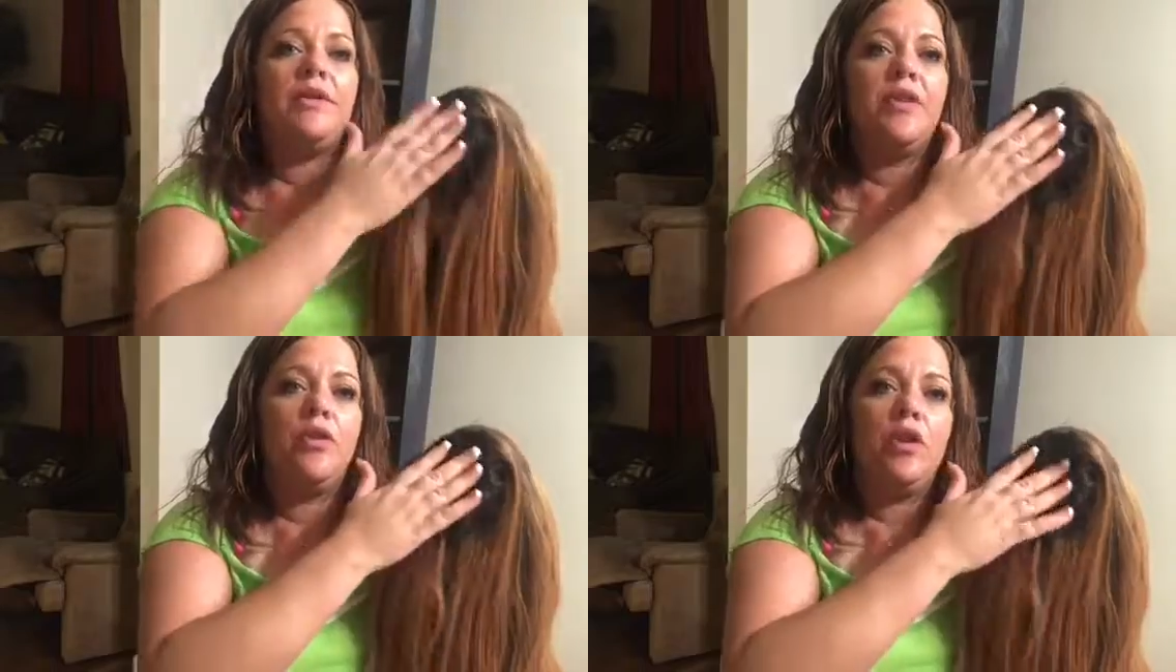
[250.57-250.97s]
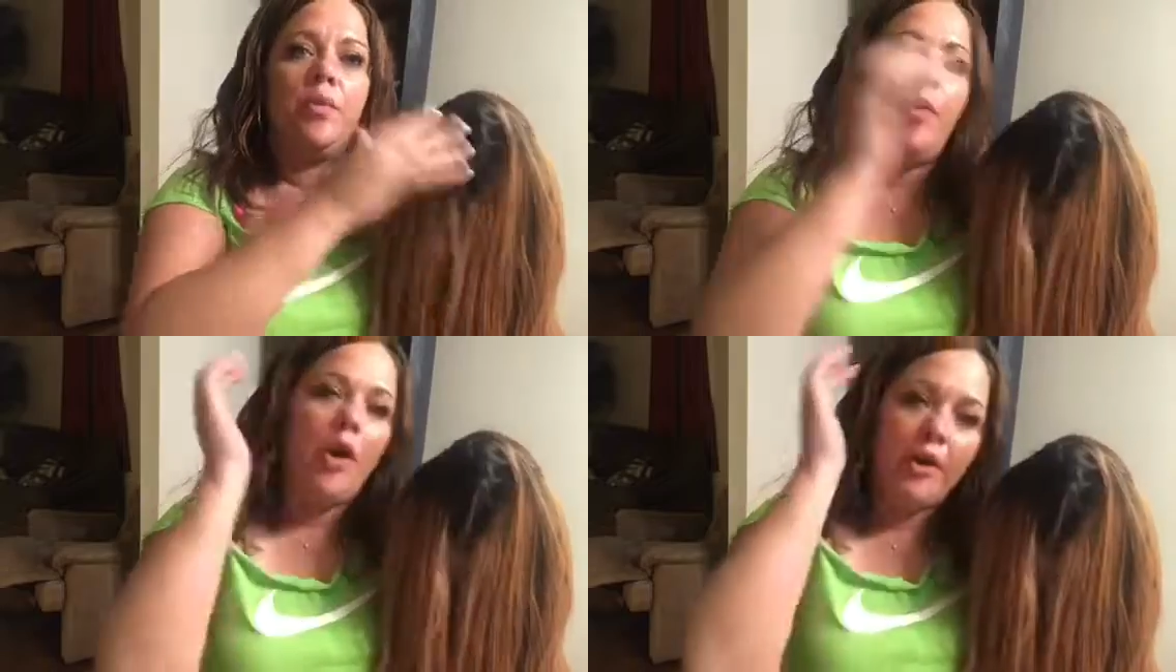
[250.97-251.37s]
so you
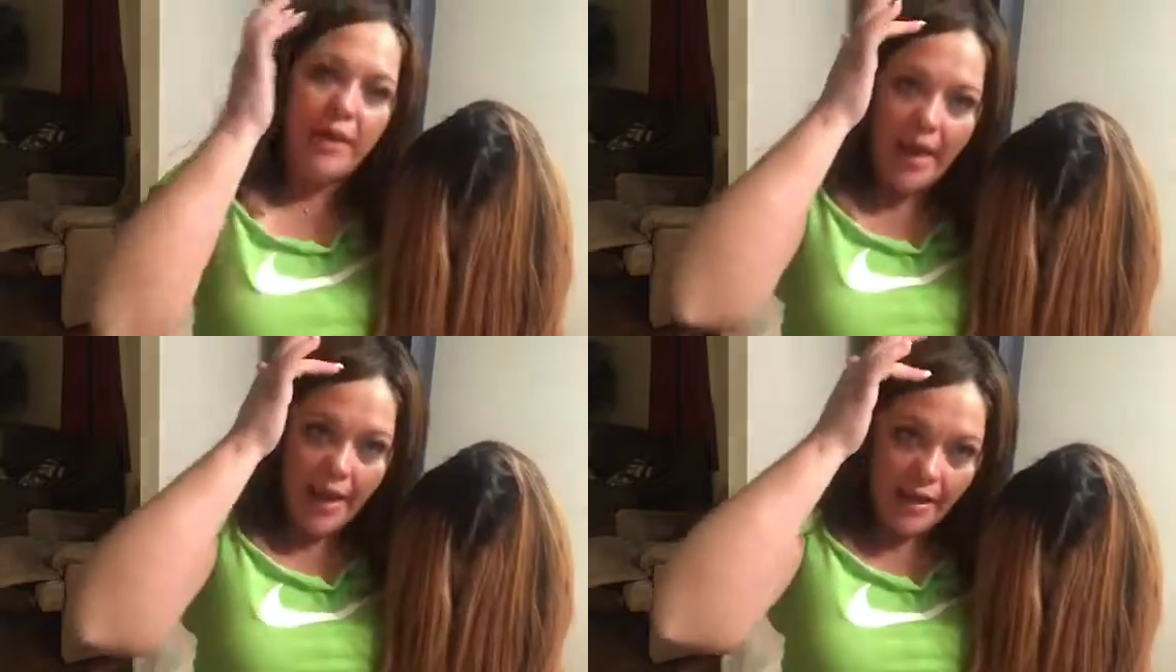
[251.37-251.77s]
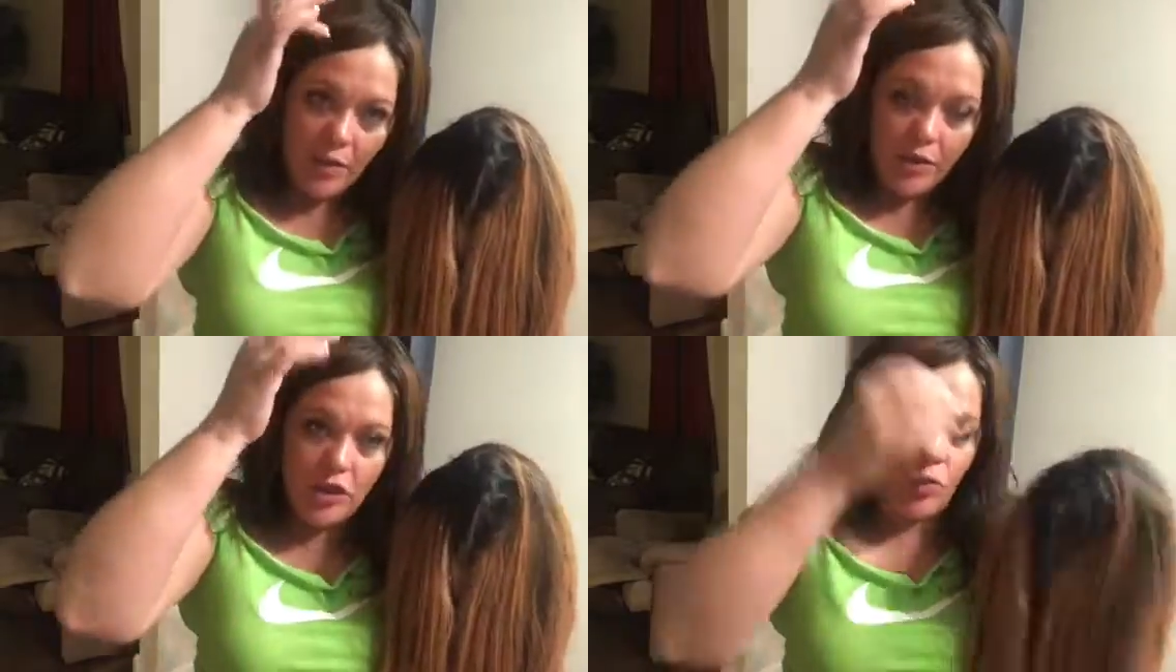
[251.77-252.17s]
can part it any
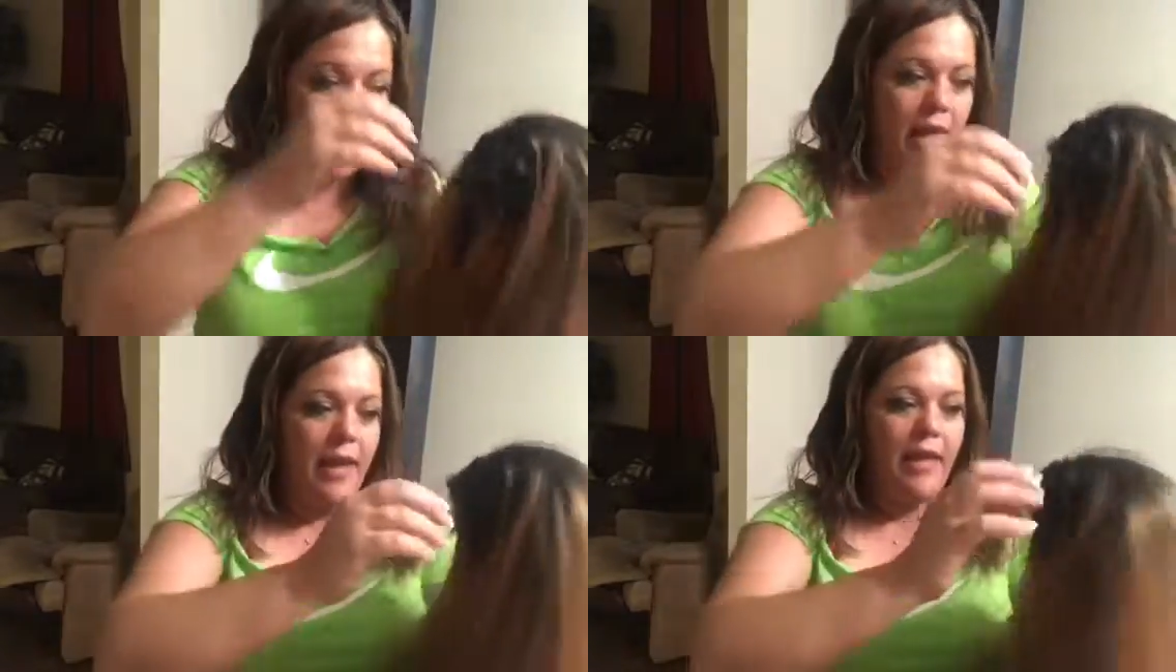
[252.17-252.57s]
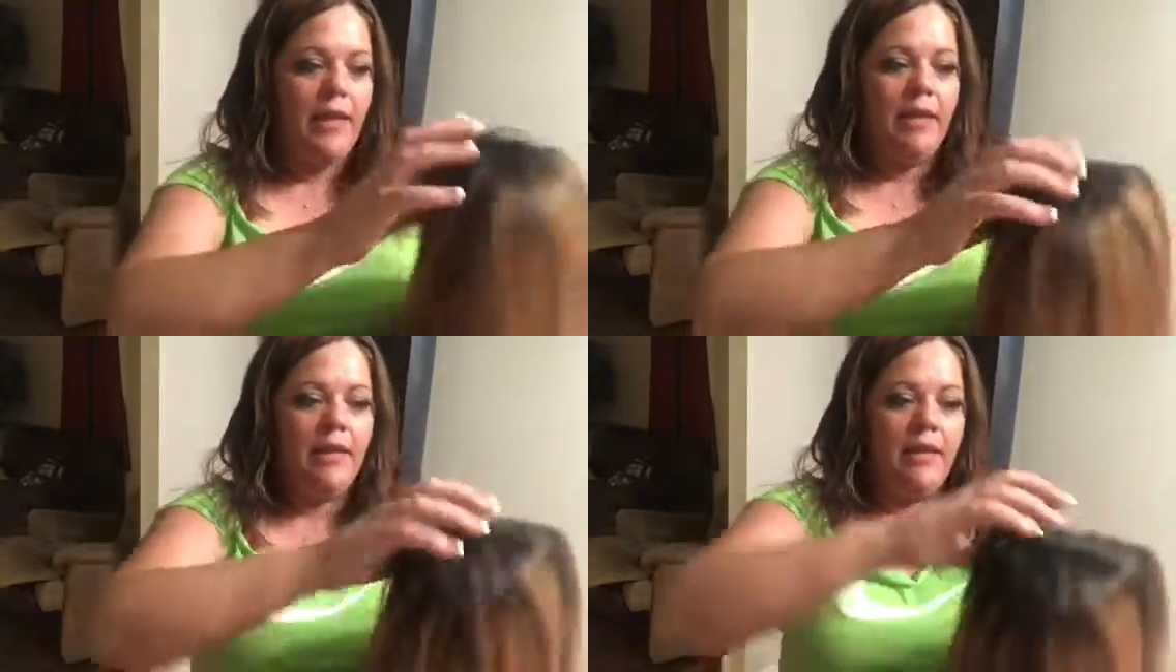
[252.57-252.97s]
which way.